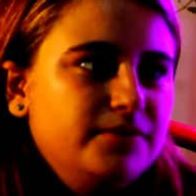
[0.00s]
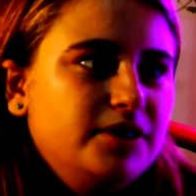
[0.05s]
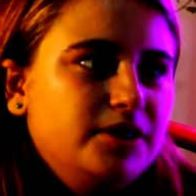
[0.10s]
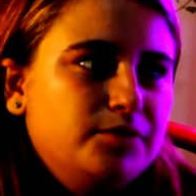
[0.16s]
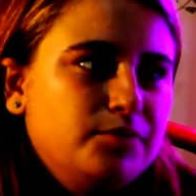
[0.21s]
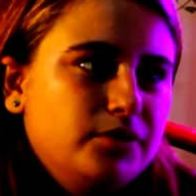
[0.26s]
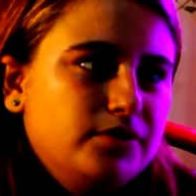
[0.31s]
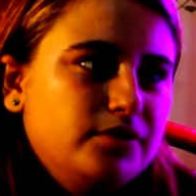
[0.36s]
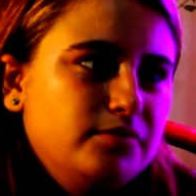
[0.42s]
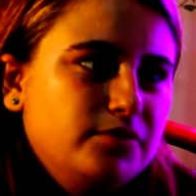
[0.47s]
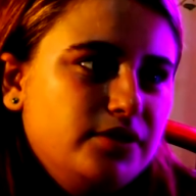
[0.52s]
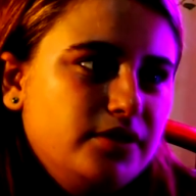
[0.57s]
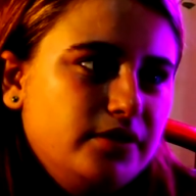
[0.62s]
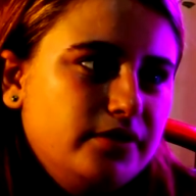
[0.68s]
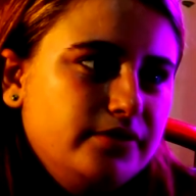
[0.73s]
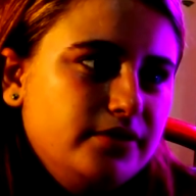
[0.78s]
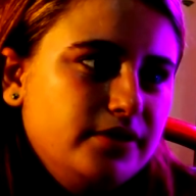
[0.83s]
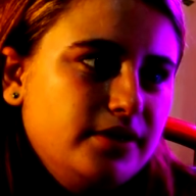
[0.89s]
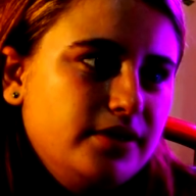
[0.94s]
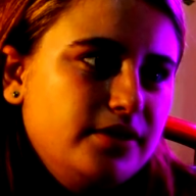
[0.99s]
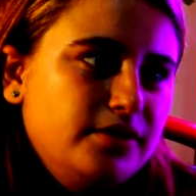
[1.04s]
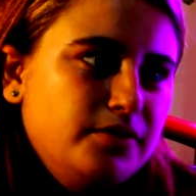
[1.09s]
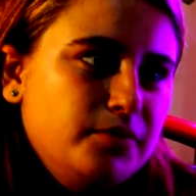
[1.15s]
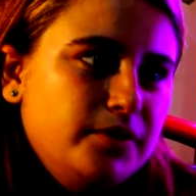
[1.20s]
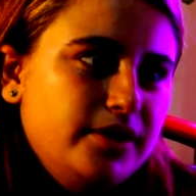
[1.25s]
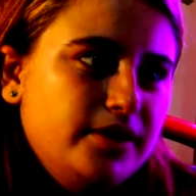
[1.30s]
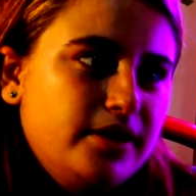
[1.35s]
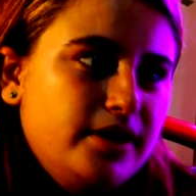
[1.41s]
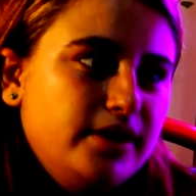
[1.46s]
express themselves like in the
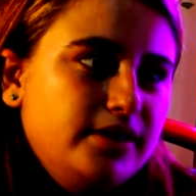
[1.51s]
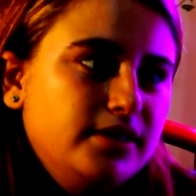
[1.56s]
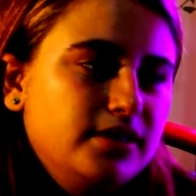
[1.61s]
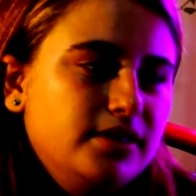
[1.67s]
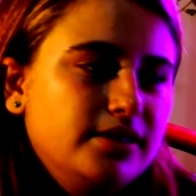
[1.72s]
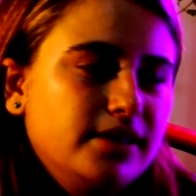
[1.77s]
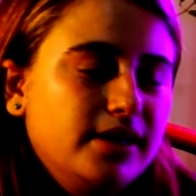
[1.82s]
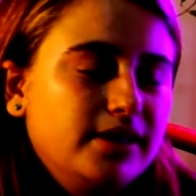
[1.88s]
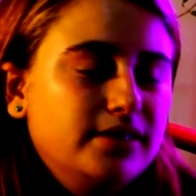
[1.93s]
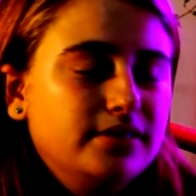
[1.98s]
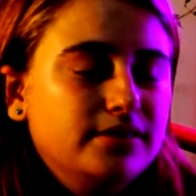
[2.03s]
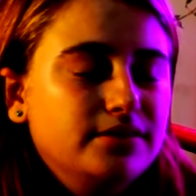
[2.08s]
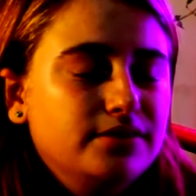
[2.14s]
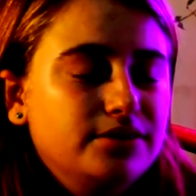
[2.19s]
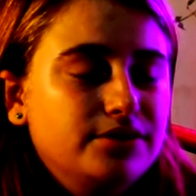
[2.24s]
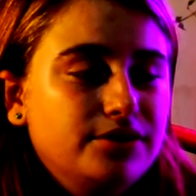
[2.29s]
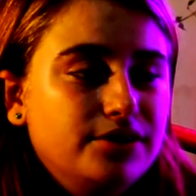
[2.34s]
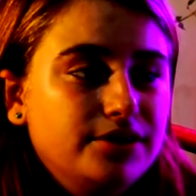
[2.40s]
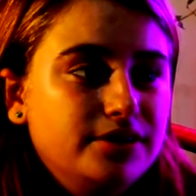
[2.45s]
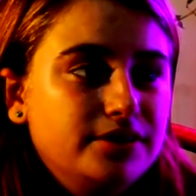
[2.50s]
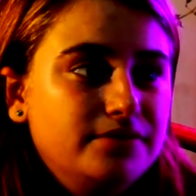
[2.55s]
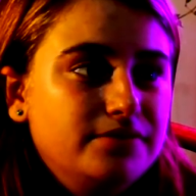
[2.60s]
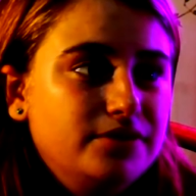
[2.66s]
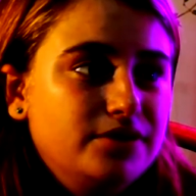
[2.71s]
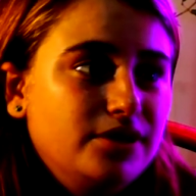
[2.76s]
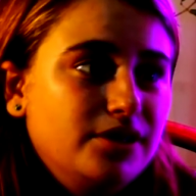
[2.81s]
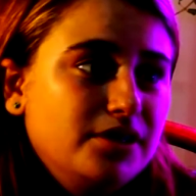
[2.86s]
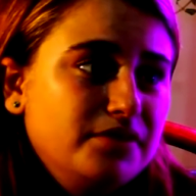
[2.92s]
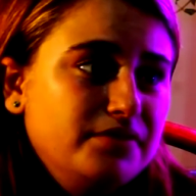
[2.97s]
way that I did, because I started
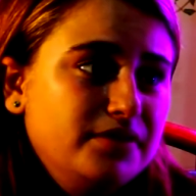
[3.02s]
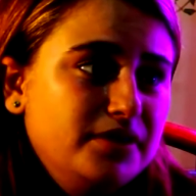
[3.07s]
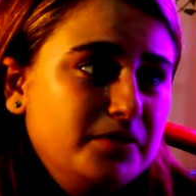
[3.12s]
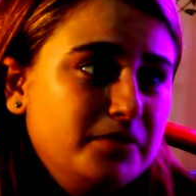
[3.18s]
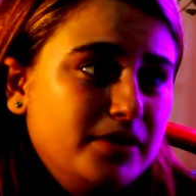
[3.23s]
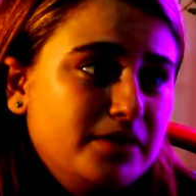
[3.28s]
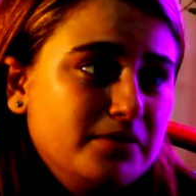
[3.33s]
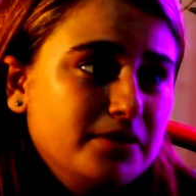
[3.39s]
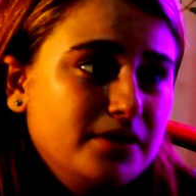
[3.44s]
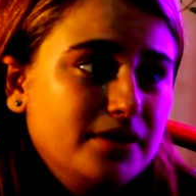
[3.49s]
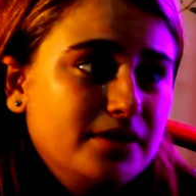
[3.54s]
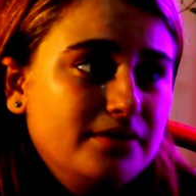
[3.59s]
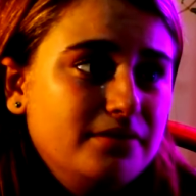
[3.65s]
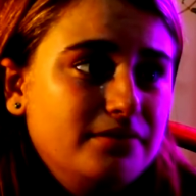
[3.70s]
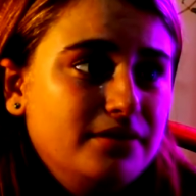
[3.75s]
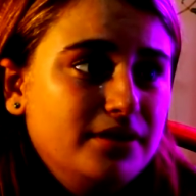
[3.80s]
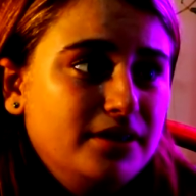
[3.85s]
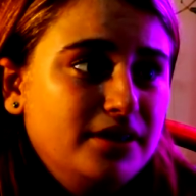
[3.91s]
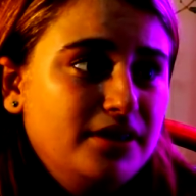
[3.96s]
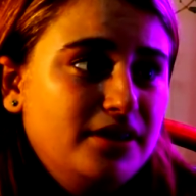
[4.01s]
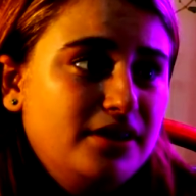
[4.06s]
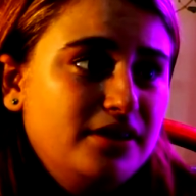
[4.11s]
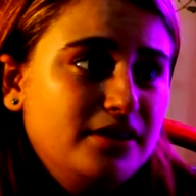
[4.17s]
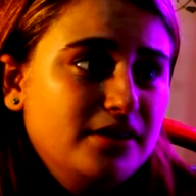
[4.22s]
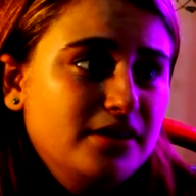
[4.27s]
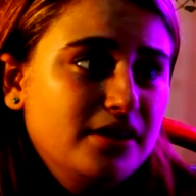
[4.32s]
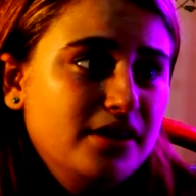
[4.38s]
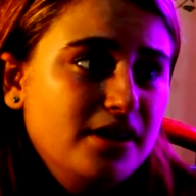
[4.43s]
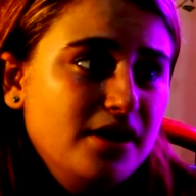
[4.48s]
photography when I was like really
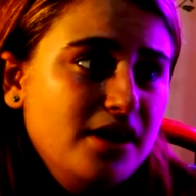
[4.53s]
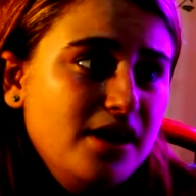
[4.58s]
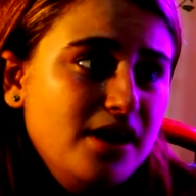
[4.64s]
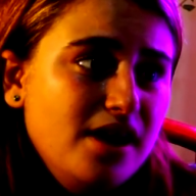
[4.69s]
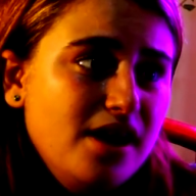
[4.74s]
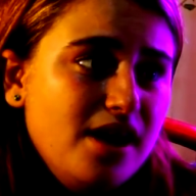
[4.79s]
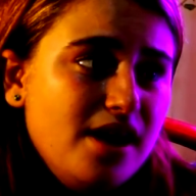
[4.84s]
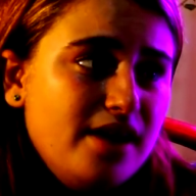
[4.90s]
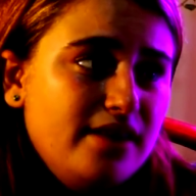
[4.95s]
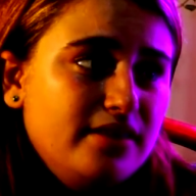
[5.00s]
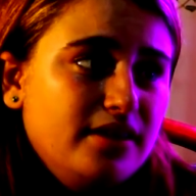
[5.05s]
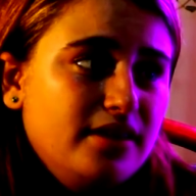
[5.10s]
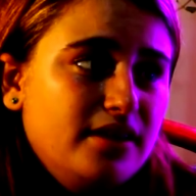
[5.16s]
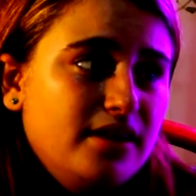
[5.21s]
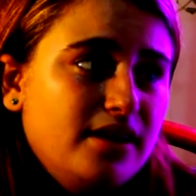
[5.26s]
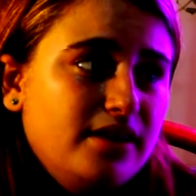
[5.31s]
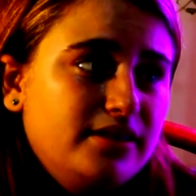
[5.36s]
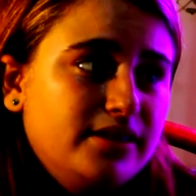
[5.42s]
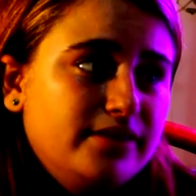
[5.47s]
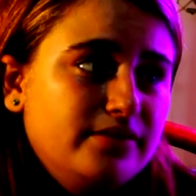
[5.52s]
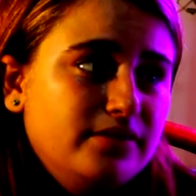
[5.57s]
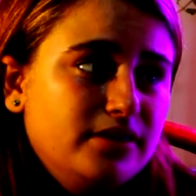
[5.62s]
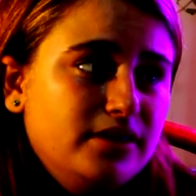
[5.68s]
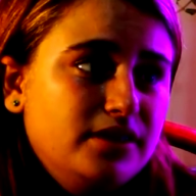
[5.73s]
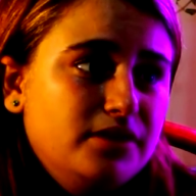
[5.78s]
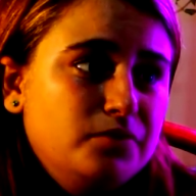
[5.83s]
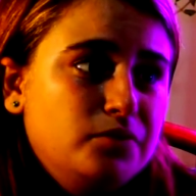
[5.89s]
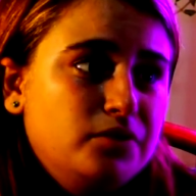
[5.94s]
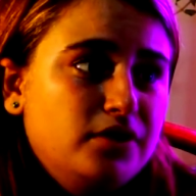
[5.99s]
young, and like I
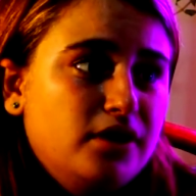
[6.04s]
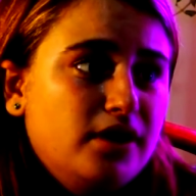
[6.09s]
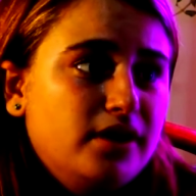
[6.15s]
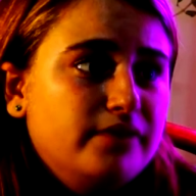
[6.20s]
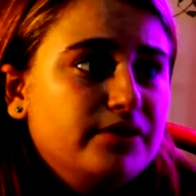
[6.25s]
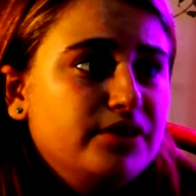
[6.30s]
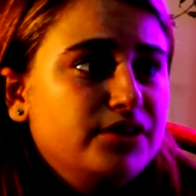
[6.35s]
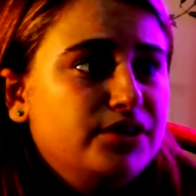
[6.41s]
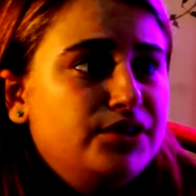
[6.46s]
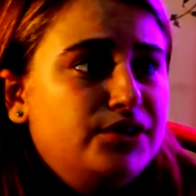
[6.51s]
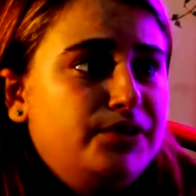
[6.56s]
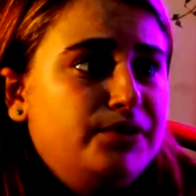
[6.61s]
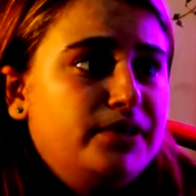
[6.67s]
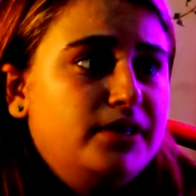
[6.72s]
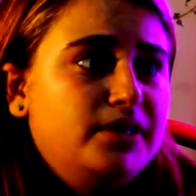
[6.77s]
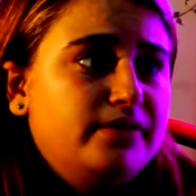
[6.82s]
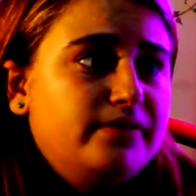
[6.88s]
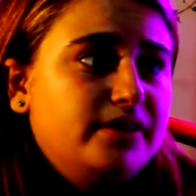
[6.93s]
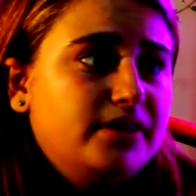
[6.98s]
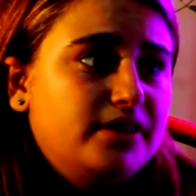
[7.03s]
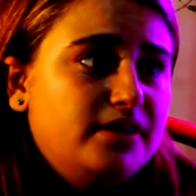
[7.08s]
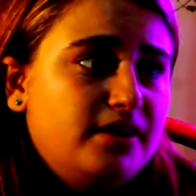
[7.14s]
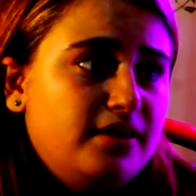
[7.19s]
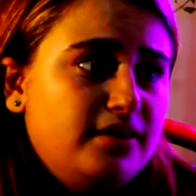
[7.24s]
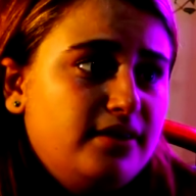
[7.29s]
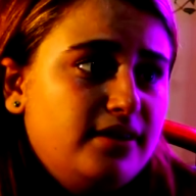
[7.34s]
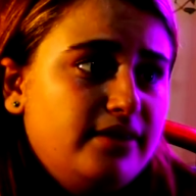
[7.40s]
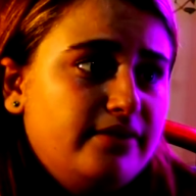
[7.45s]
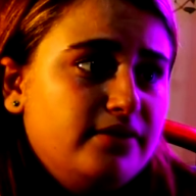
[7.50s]
definitely would not have continued it if I did
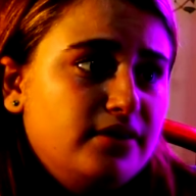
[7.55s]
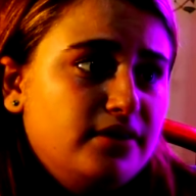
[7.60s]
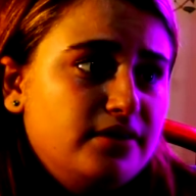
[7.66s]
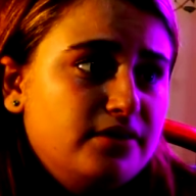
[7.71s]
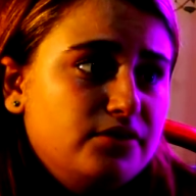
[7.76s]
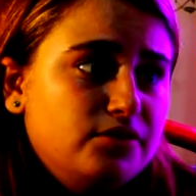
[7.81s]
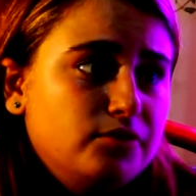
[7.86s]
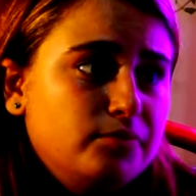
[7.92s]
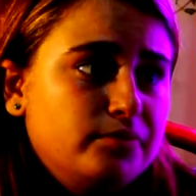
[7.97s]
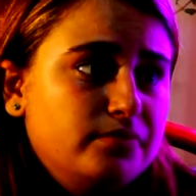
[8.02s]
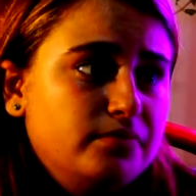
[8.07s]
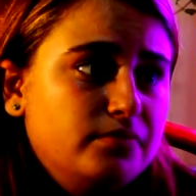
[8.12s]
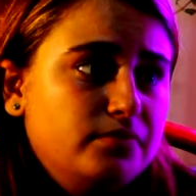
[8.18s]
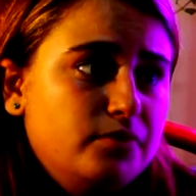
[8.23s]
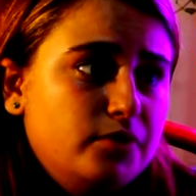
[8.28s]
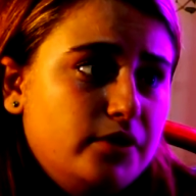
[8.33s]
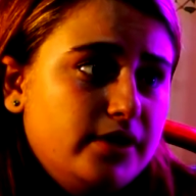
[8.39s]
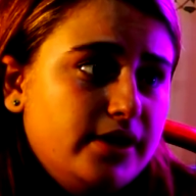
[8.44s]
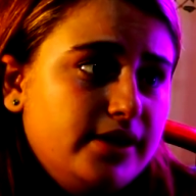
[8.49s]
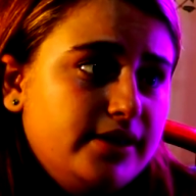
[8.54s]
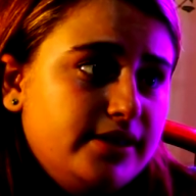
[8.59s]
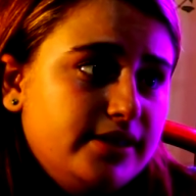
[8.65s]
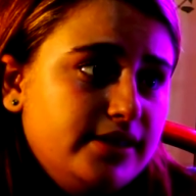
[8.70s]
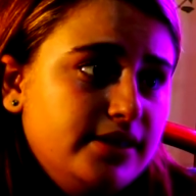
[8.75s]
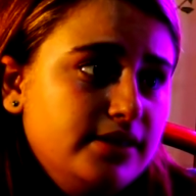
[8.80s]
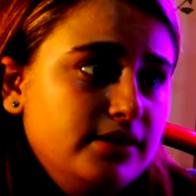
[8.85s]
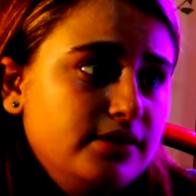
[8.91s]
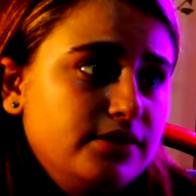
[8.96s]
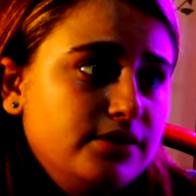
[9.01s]
not have like the support I did.